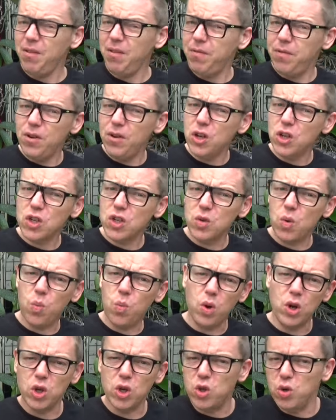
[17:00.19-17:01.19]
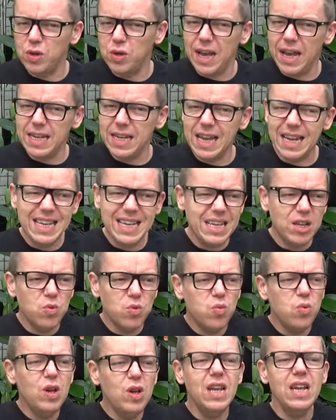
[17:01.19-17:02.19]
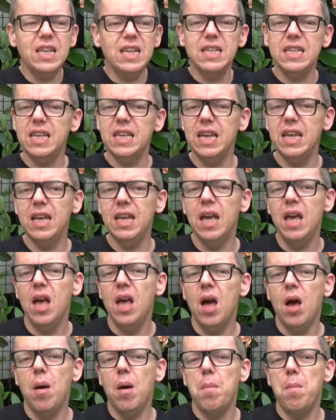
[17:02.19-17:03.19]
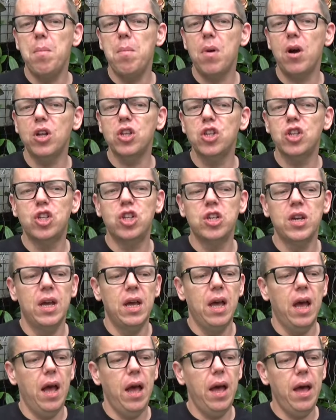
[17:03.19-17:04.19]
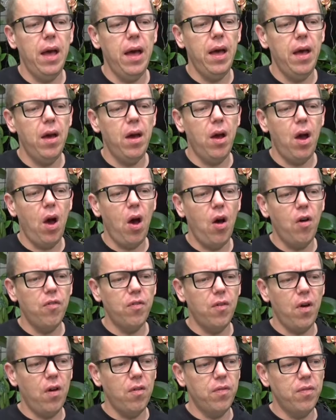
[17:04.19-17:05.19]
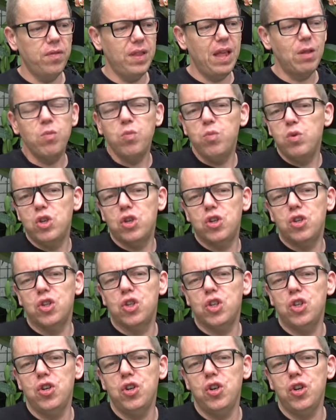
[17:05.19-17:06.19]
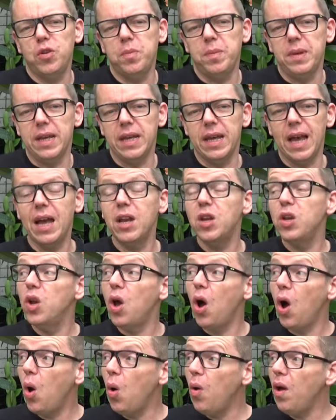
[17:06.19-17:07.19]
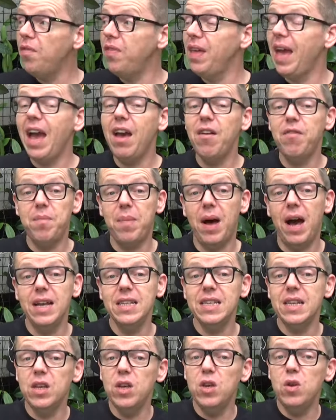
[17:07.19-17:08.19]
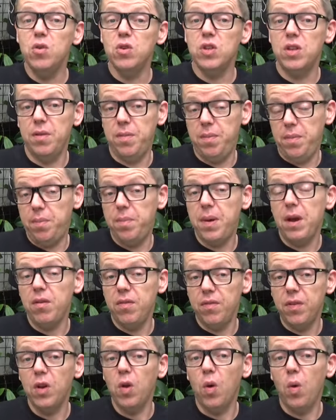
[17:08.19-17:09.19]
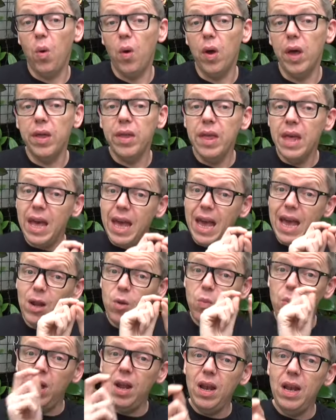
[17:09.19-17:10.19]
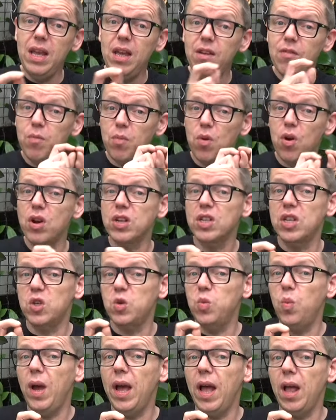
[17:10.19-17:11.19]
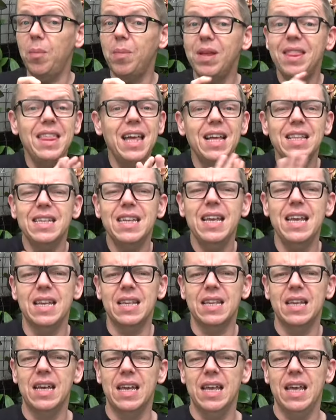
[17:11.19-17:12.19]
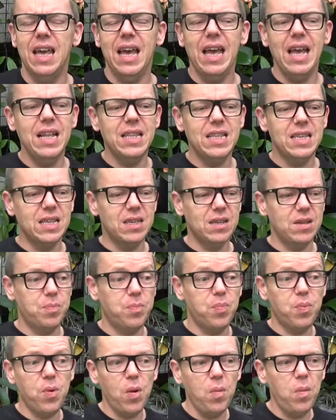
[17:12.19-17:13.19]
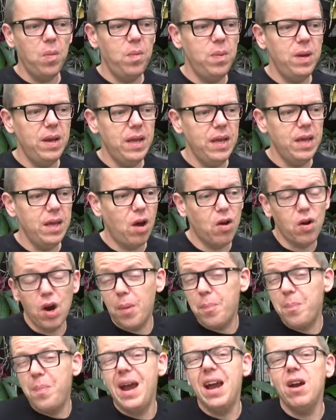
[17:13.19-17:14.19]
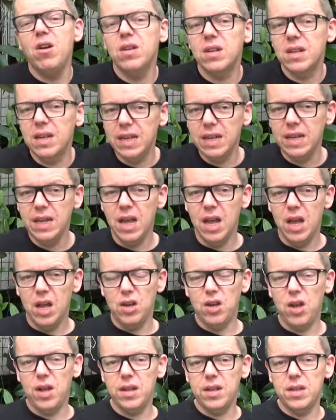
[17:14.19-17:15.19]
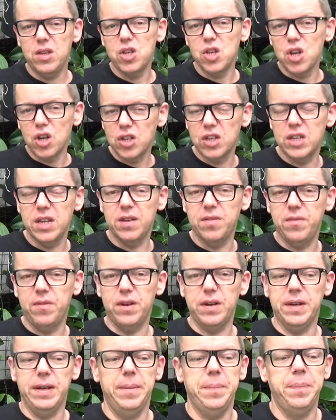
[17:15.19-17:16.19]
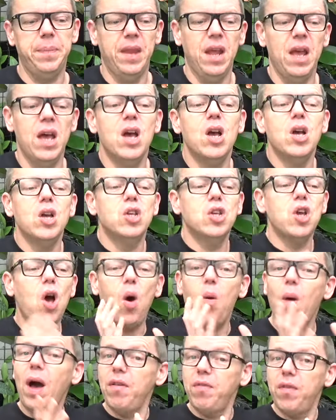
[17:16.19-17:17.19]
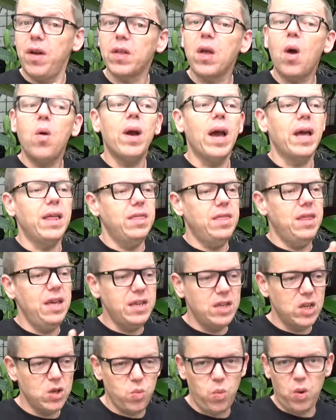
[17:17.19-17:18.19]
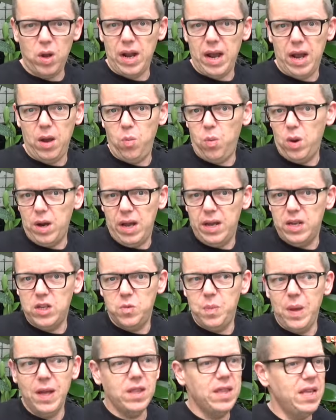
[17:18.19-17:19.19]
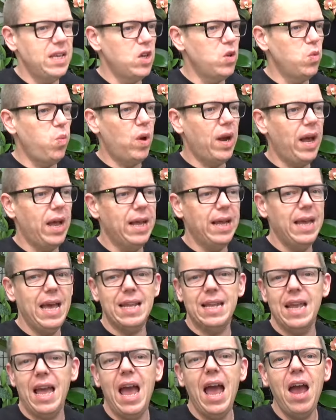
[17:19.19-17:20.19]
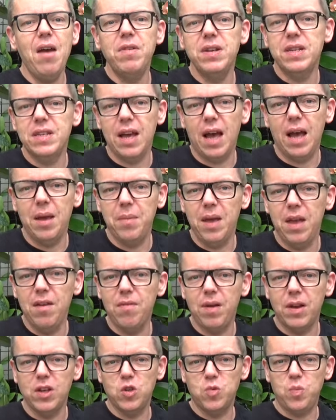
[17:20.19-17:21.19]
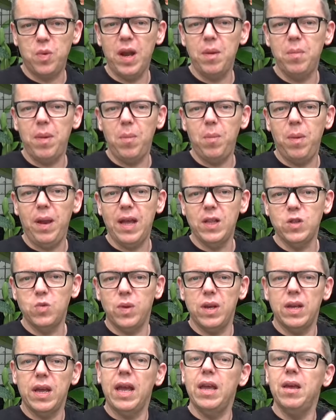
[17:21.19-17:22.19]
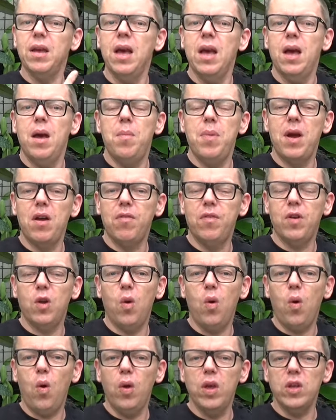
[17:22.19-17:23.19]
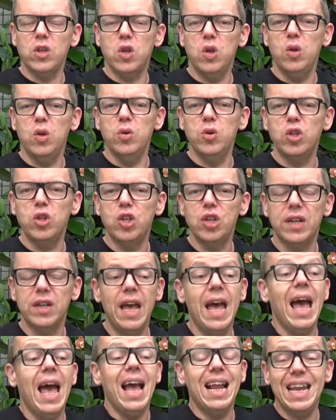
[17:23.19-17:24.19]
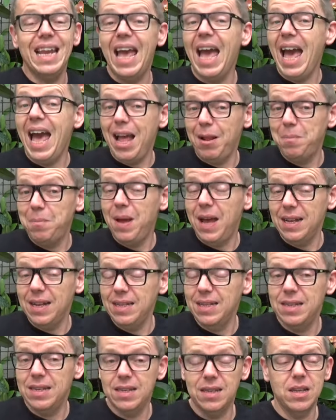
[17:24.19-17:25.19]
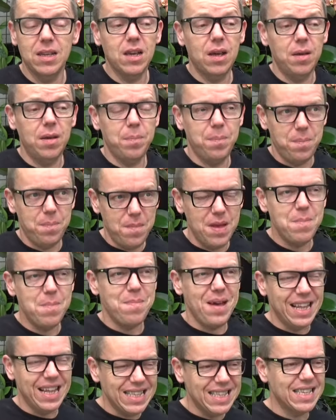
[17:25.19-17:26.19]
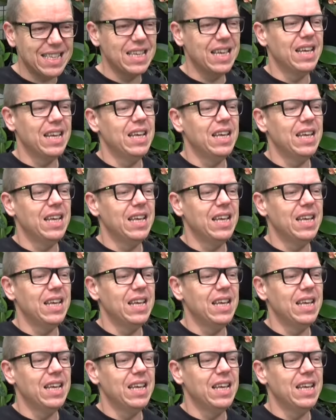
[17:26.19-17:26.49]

the first one or two days i didn't really see much uh, of, of that would concern me. I know if they have bites and you use the paraffin oil, it will leave marks as well, but that's it. It's probably or apparently not toxic for them. So I thought, okay, this is what I what I expect. This is what I get every time if I spray my plants with a paraffin oil solution, and they have pets, uh, pets,